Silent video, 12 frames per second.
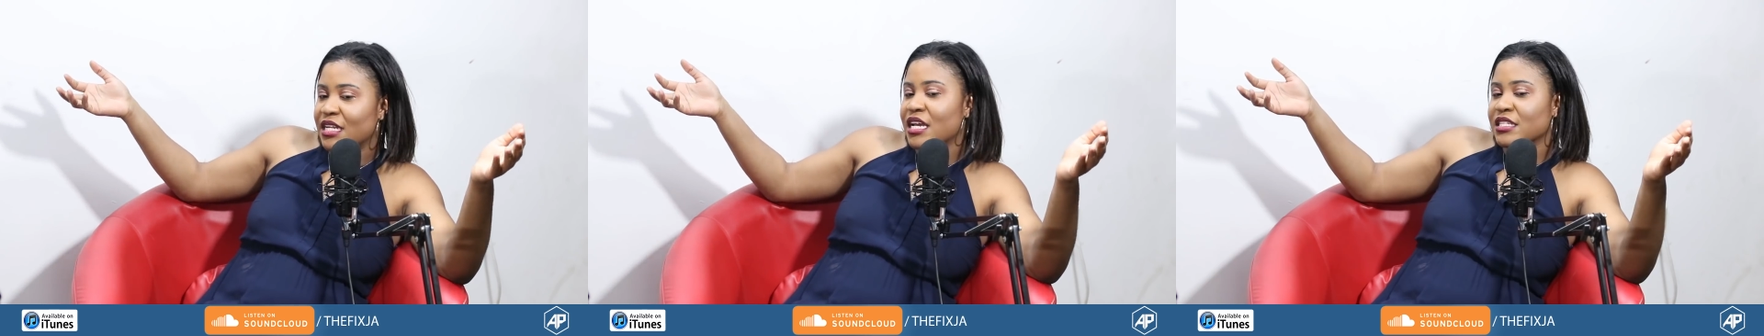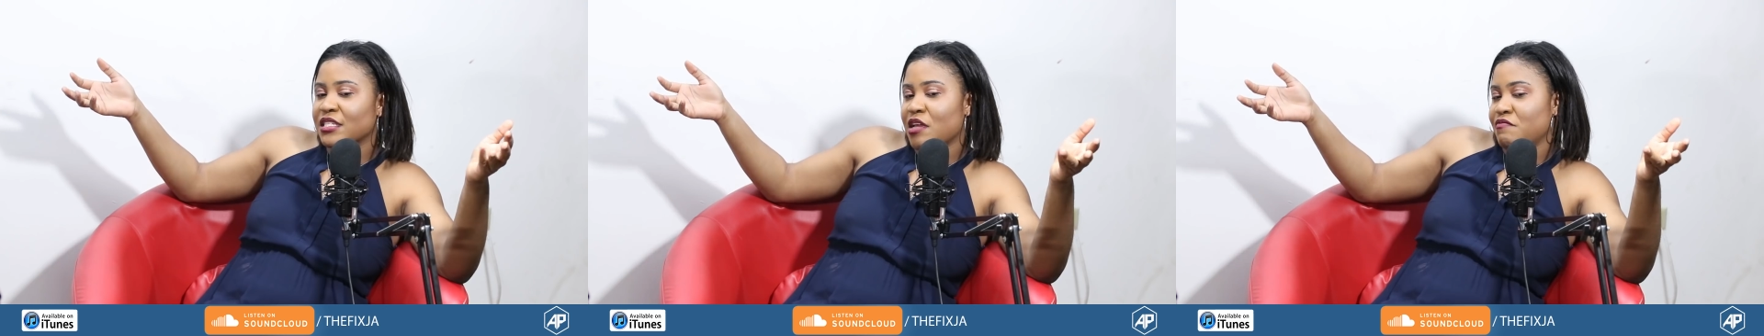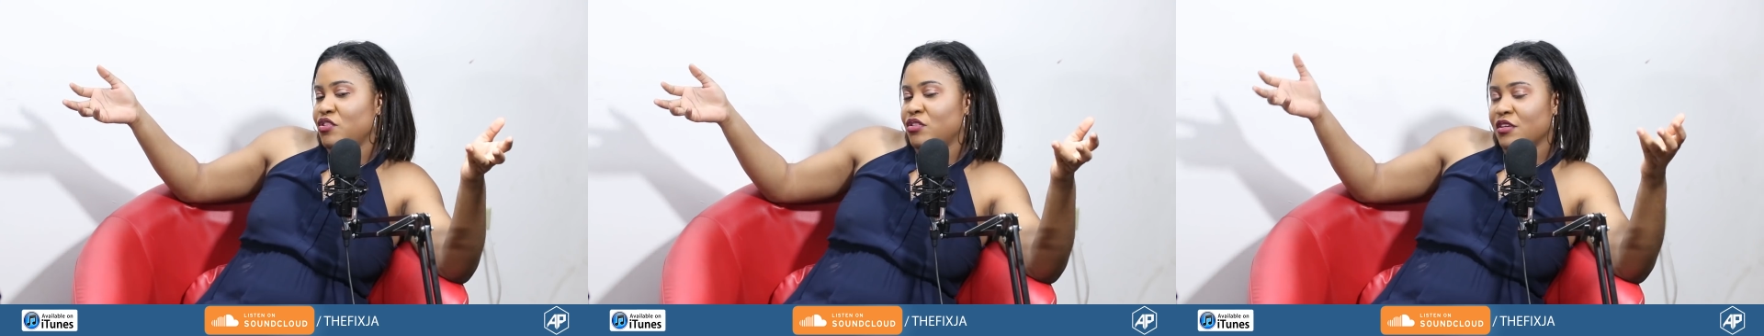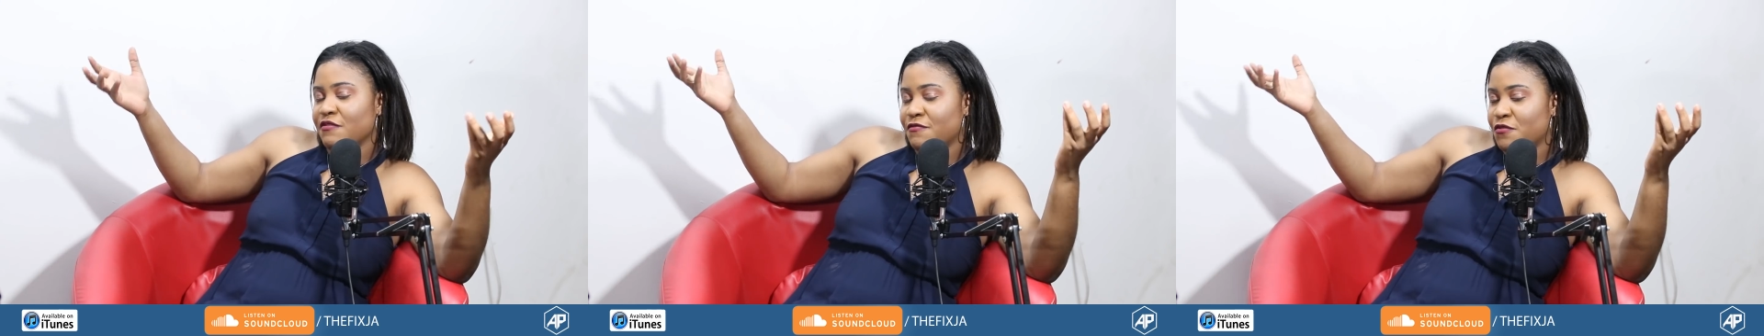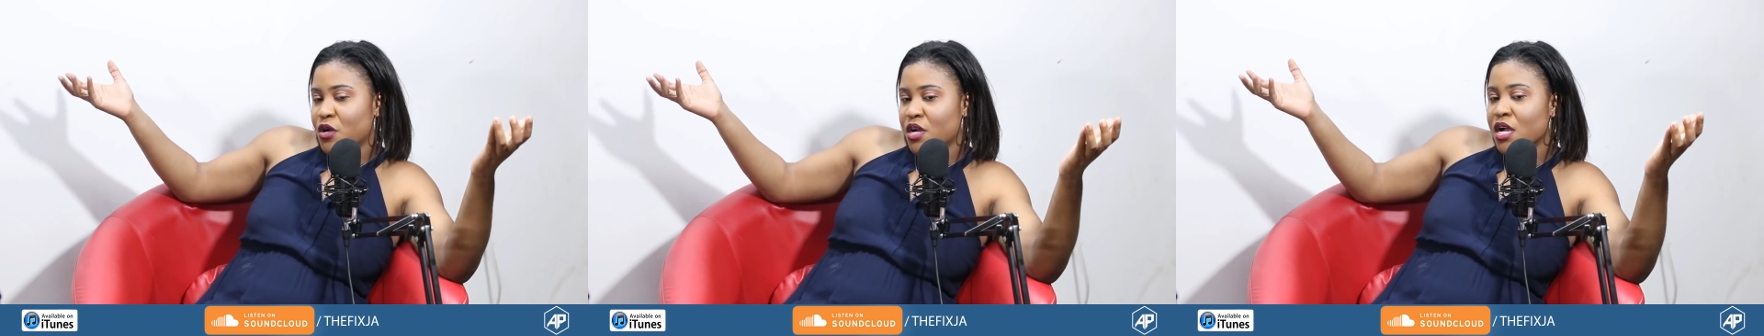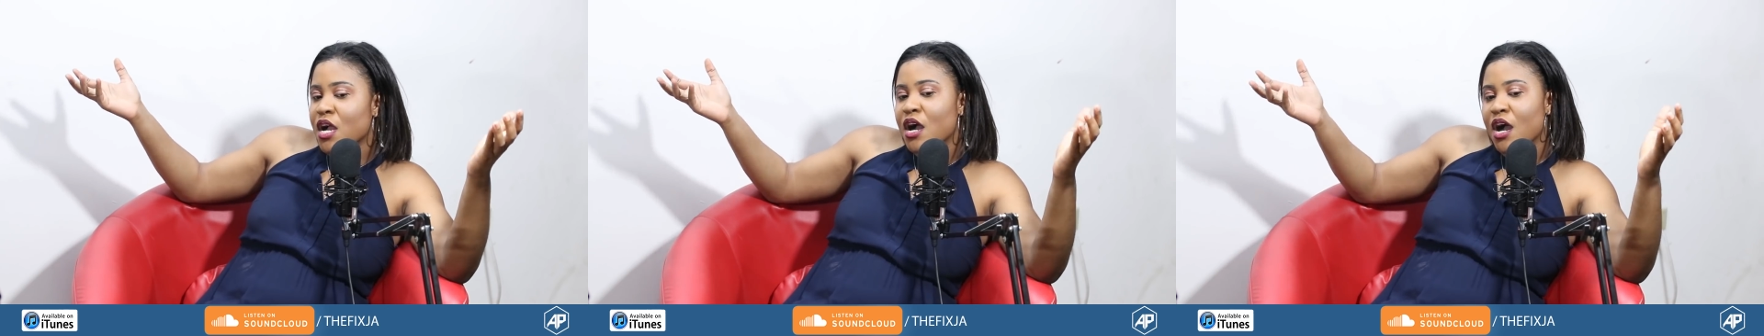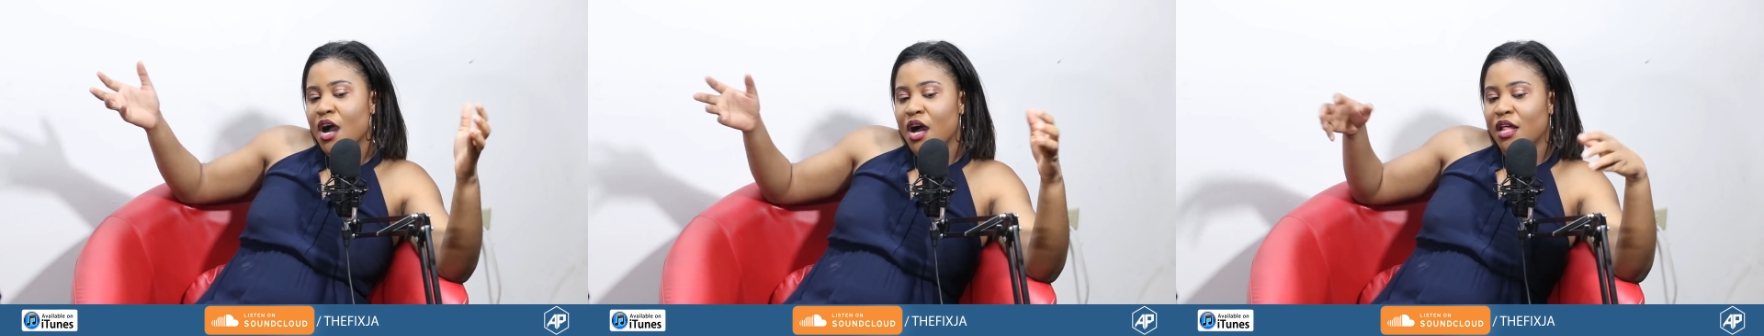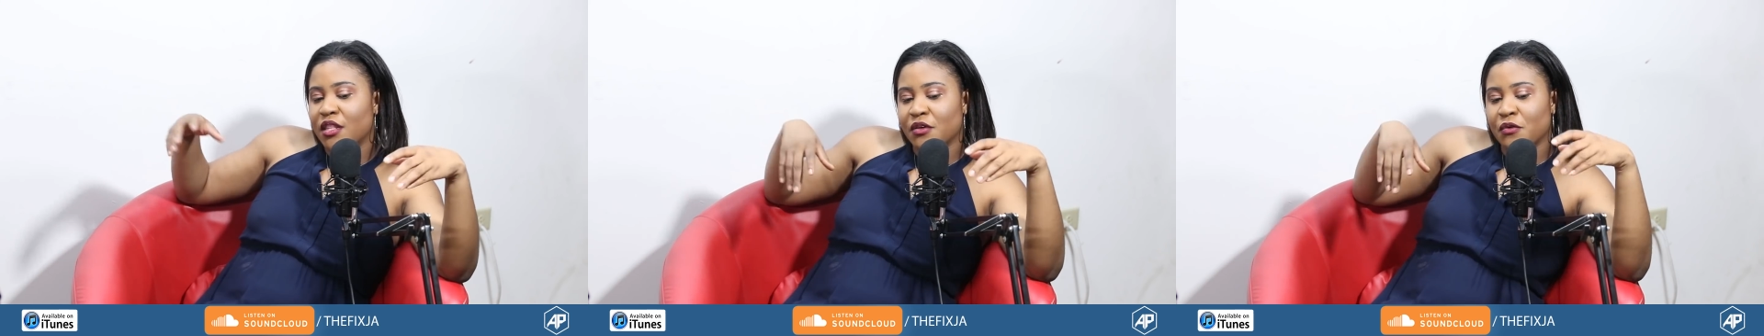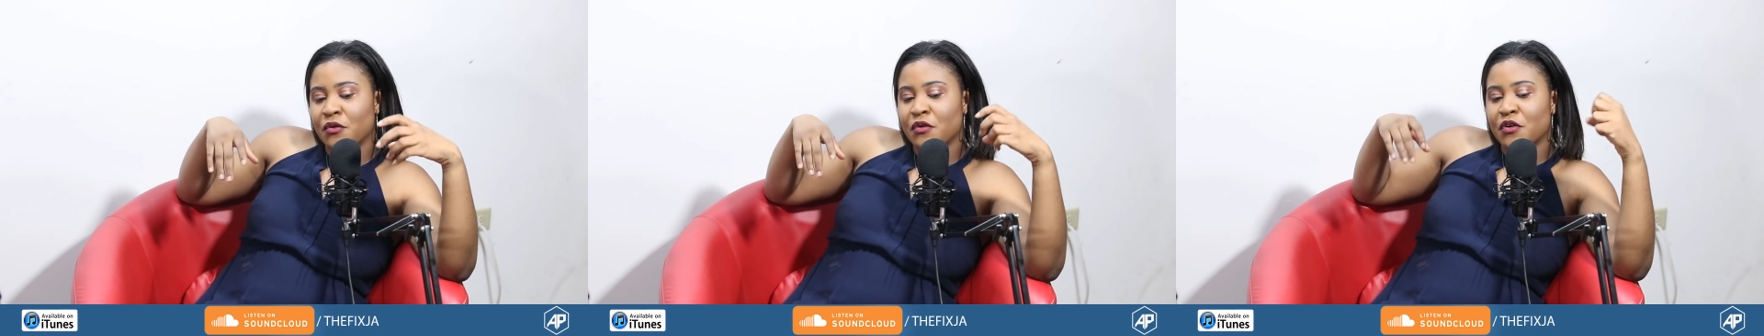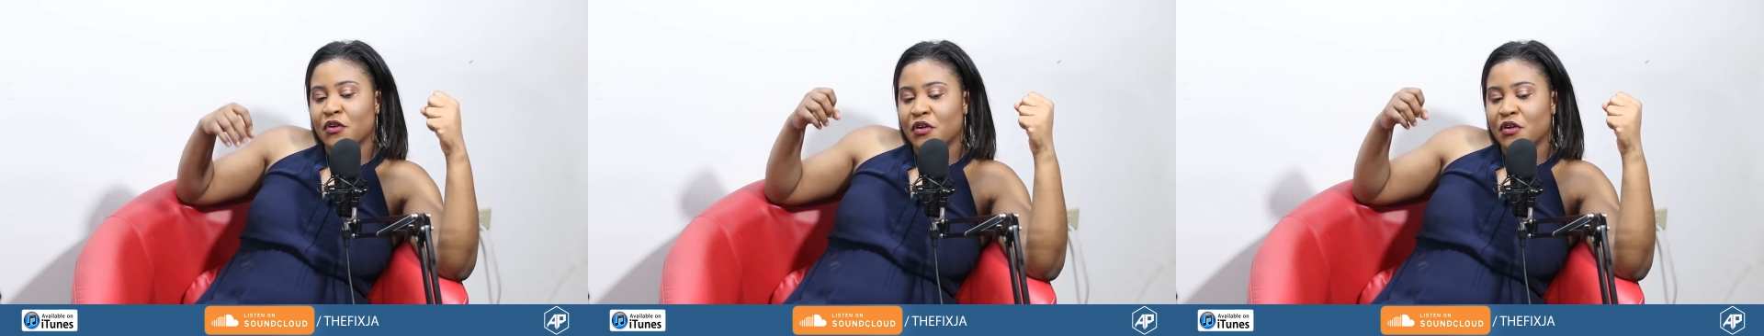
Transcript: of dancehall music for all the